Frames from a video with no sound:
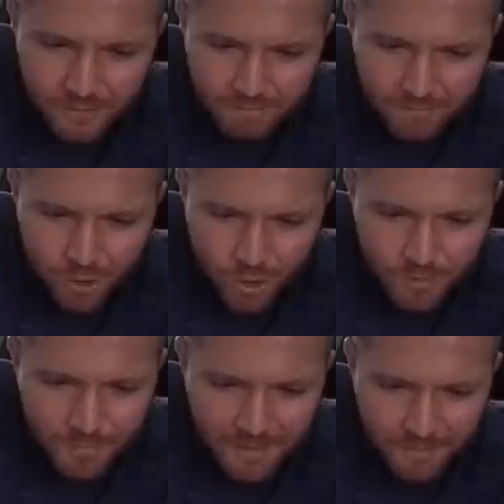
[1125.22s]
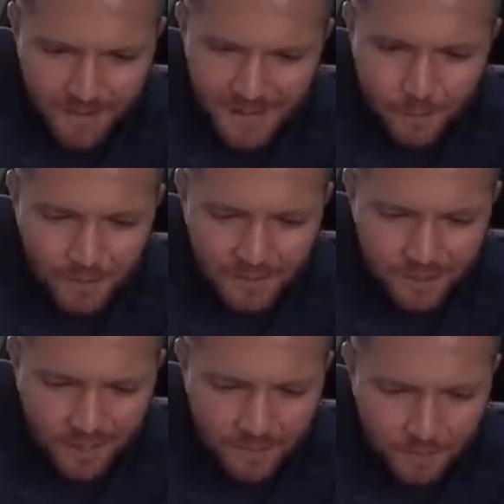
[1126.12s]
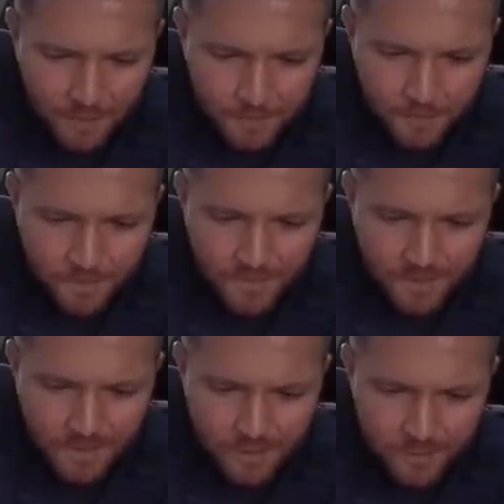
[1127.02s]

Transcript: shouldn't be available in a Jaguar. It should